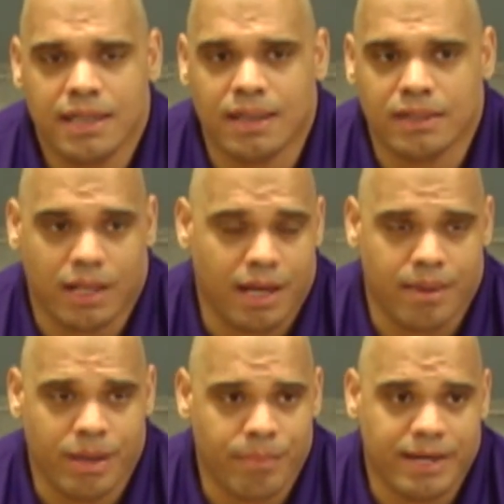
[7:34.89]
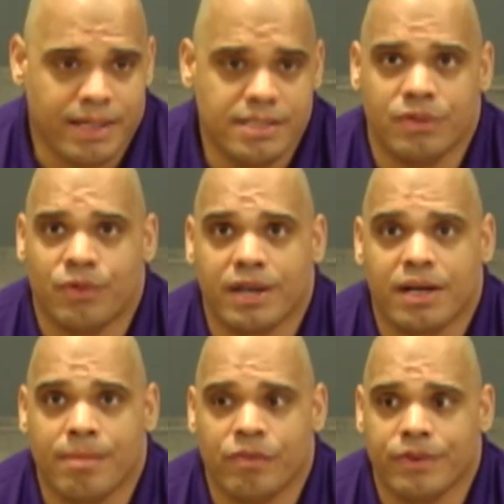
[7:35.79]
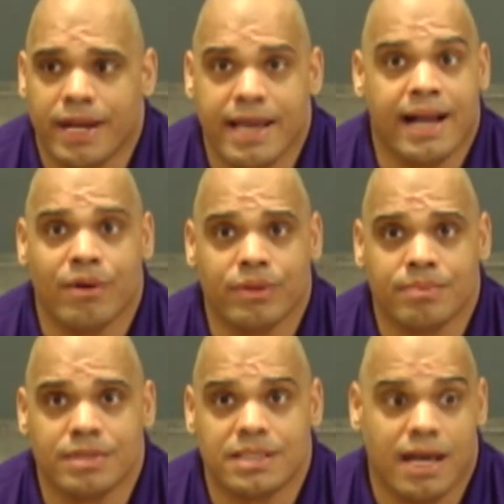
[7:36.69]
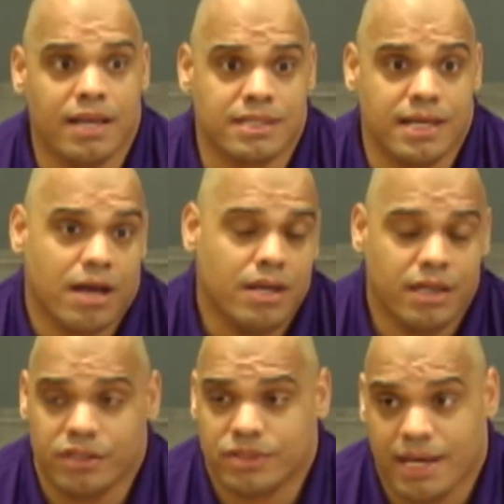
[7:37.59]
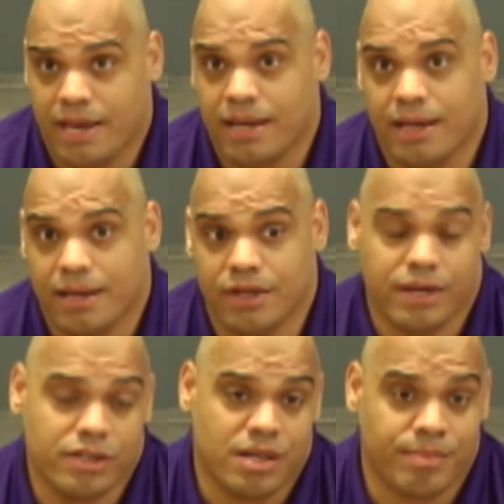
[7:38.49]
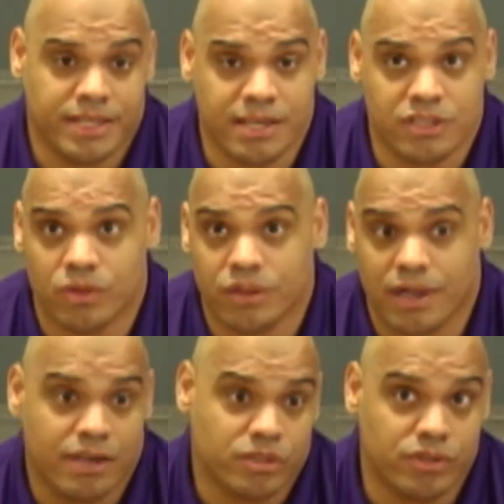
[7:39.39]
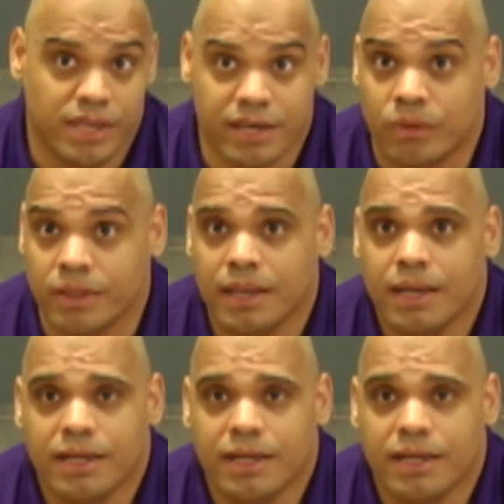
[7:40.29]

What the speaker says: it made it easy to want to come over and hang out with them and see how, say, hey, here's how my day's going, or how's your day going.